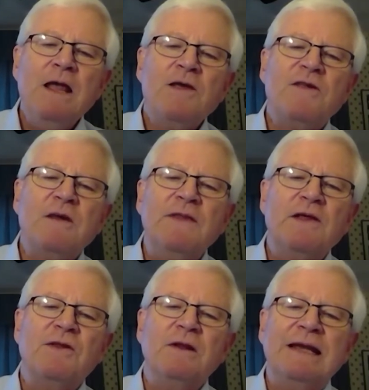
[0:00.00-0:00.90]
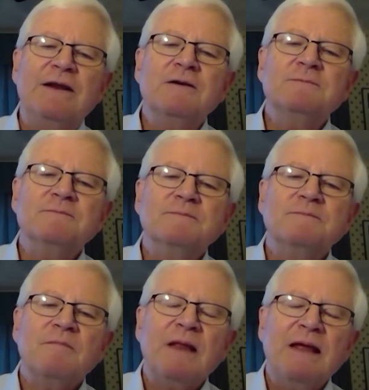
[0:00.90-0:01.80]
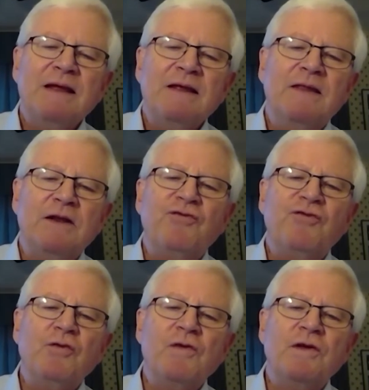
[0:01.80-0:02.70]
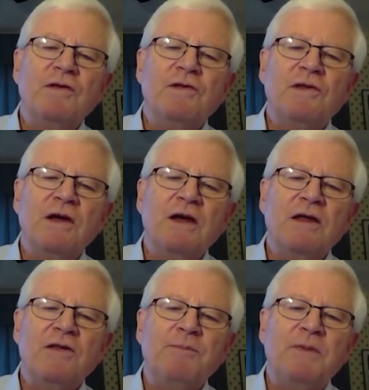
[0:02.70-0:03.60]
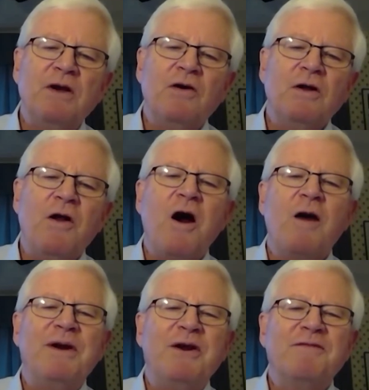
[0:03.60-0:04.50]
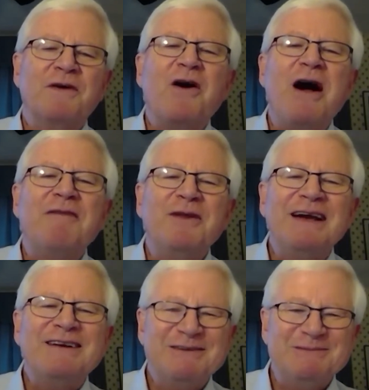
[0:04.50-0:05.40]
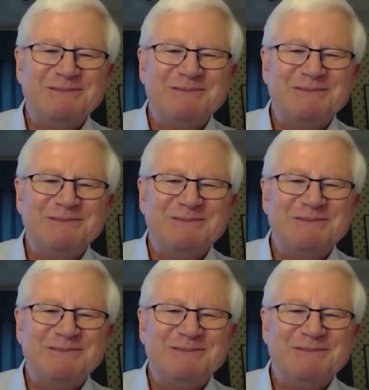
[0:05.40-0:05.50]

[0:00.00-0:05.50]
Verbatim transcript: someone that's a leader that chooses uh, something called harmony over conflict.